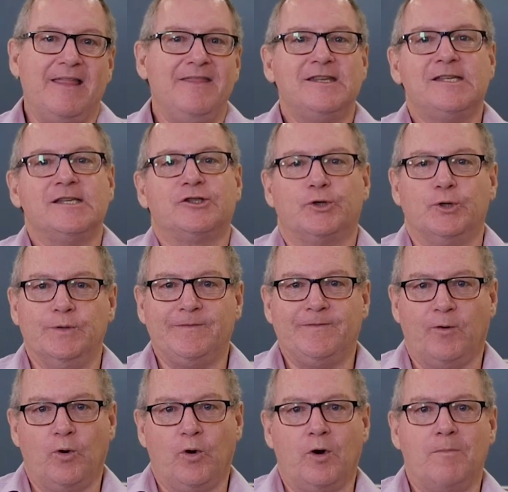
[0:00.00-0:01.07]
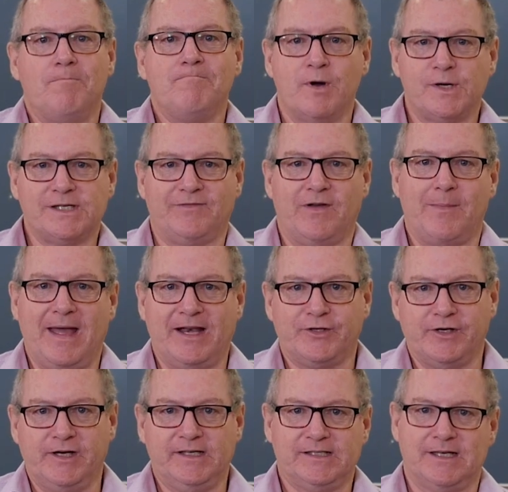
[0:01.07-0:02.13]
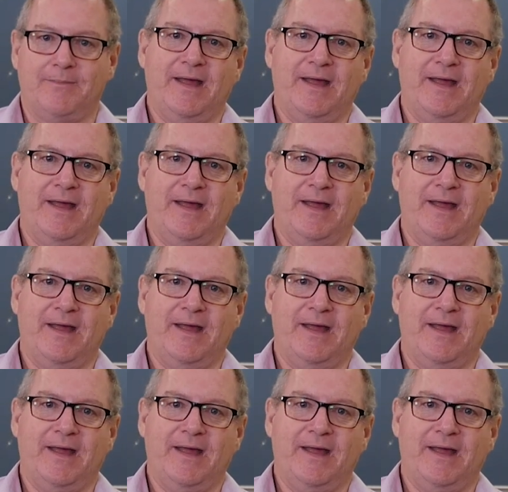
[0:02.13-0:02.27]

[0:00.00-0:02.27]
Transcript: And this is true for most of our batteries.